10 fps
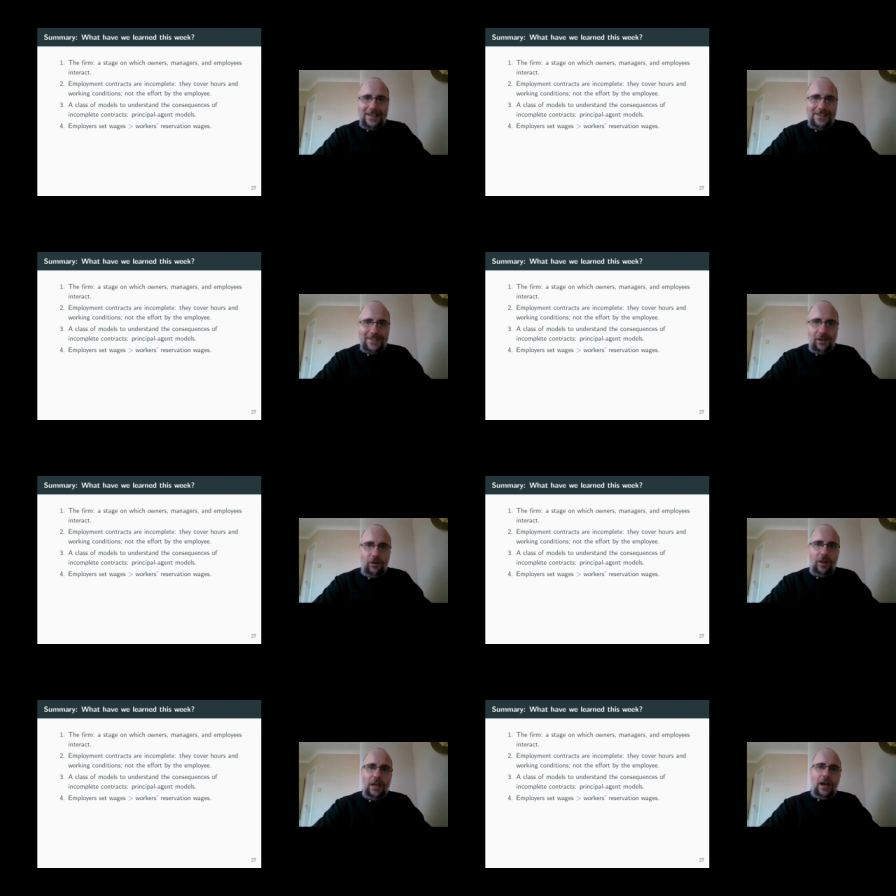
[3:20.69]

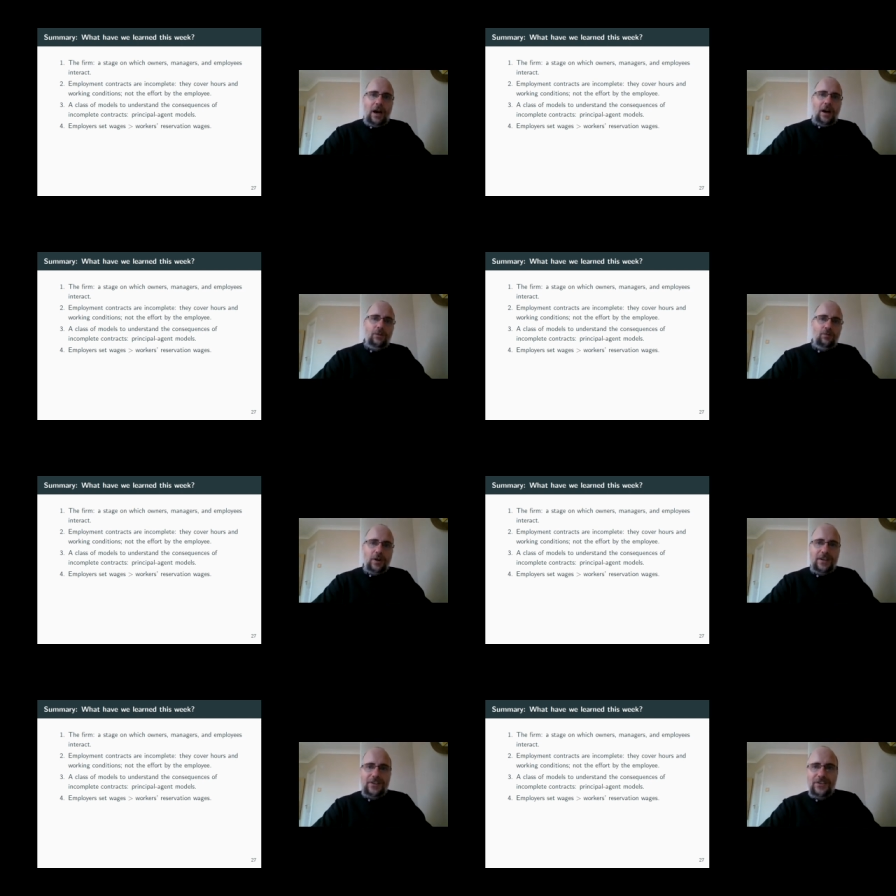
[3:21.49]
Still, hard
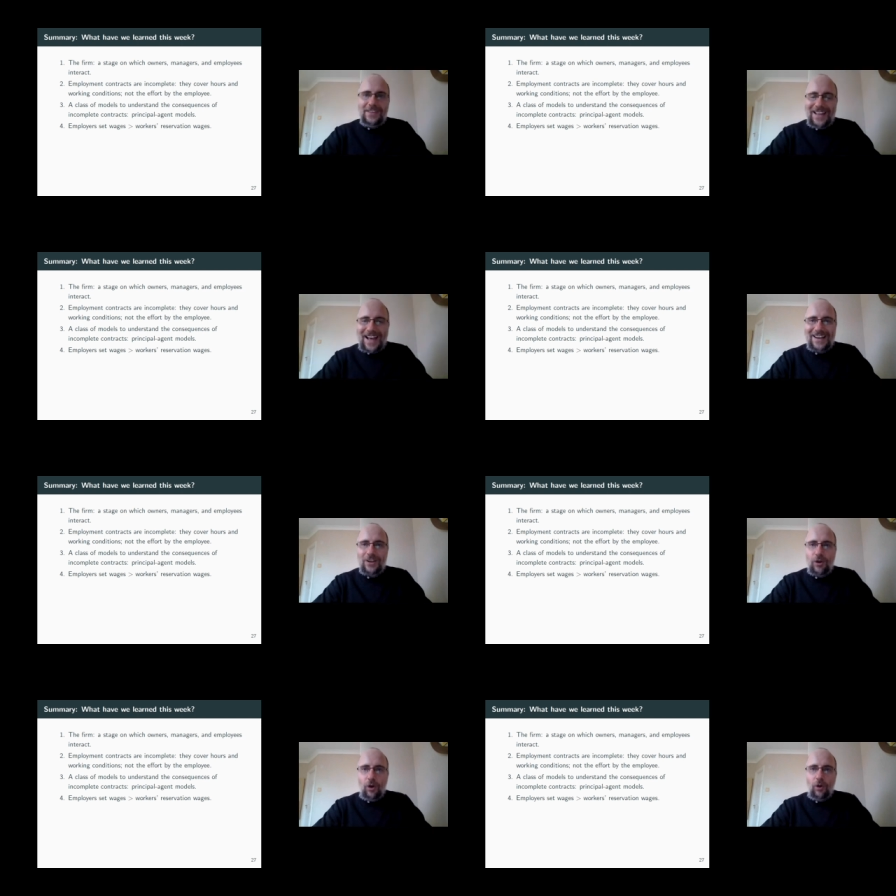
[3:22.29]
work is not a
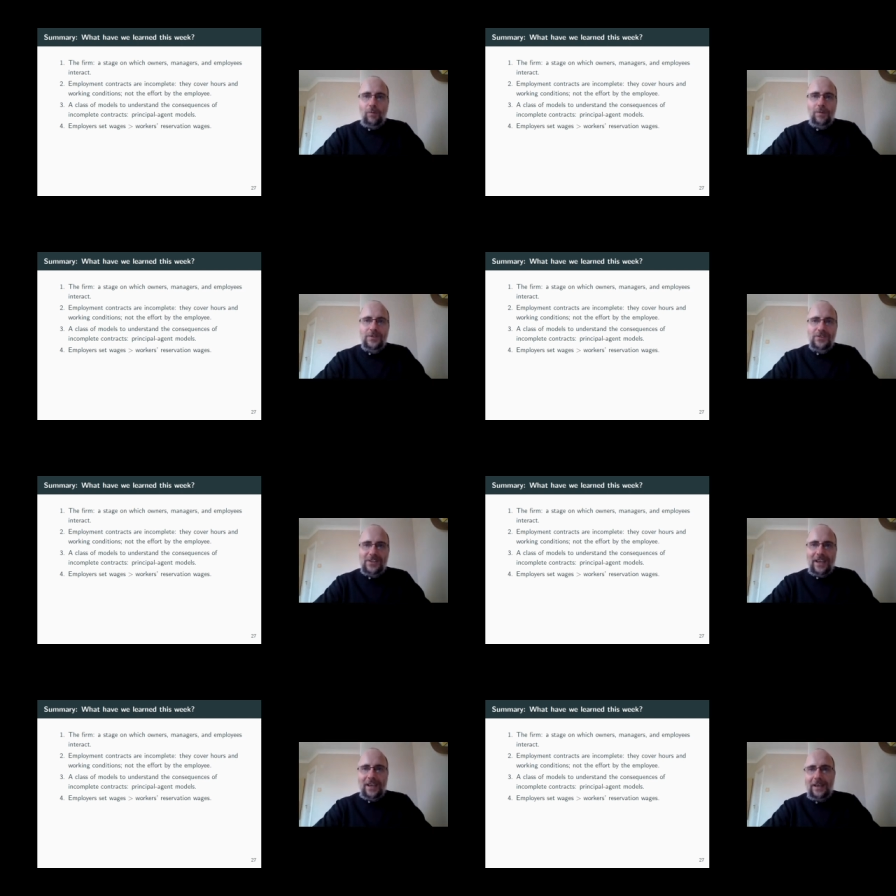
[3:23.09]
goal per
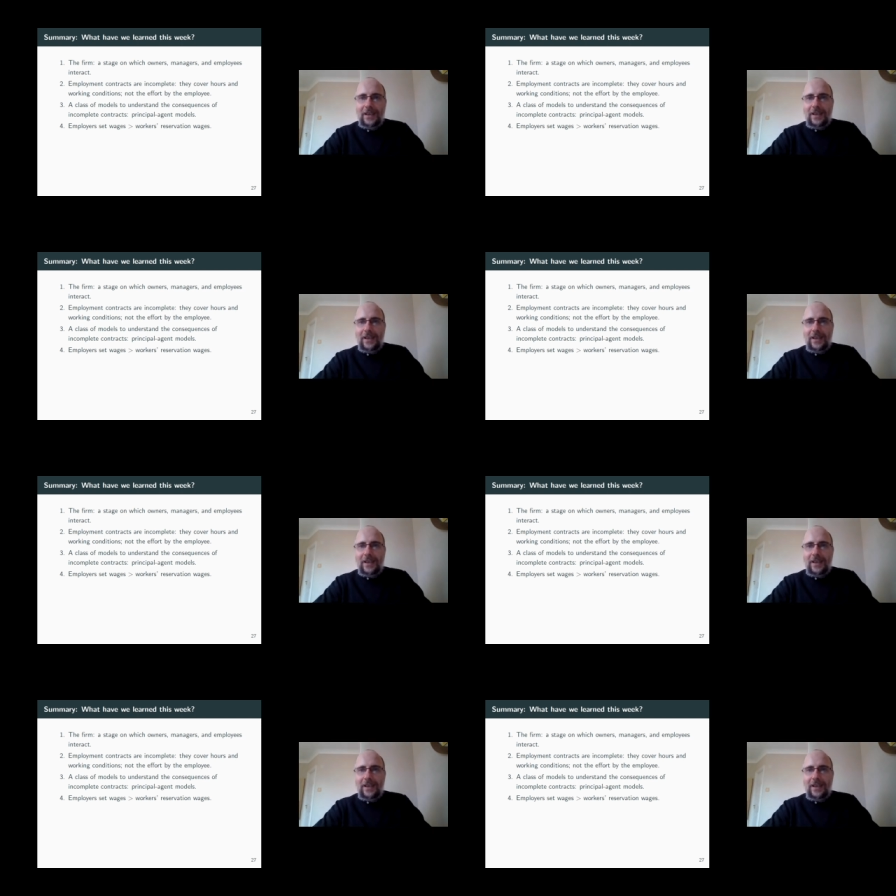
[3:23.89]
se.